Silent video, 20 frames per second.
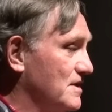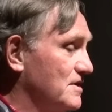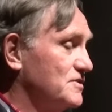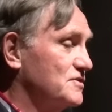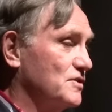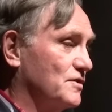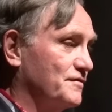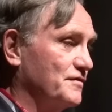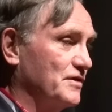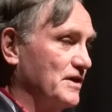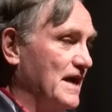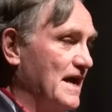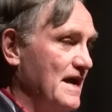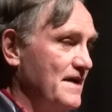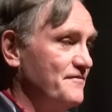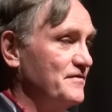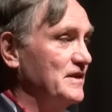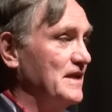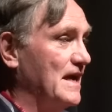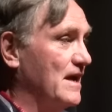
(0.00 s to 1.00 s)
So for
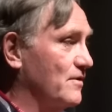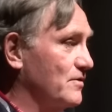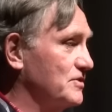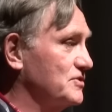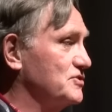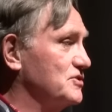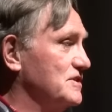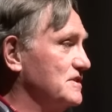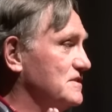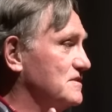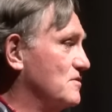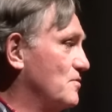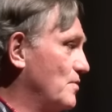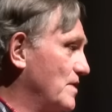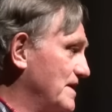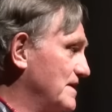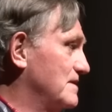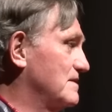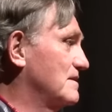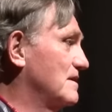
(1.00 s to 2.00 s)
half an hour, she's
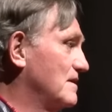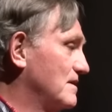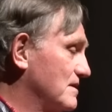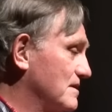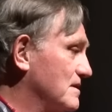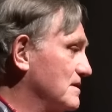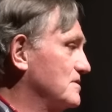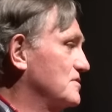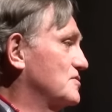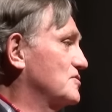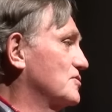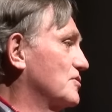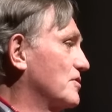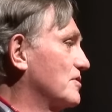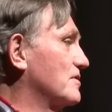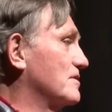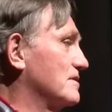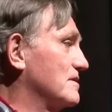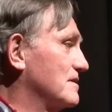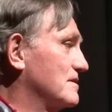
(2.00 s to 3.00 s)
quite
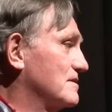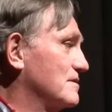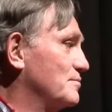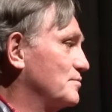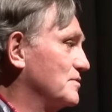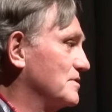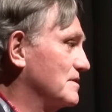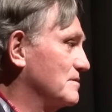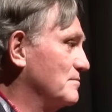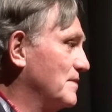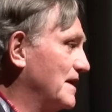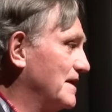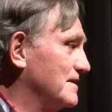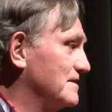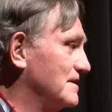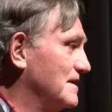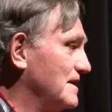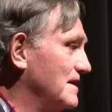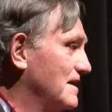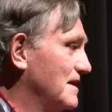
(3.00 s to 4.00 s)
concerned, to put it
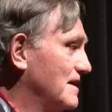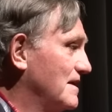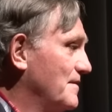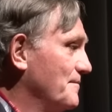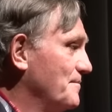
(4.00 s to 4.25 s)
mildly.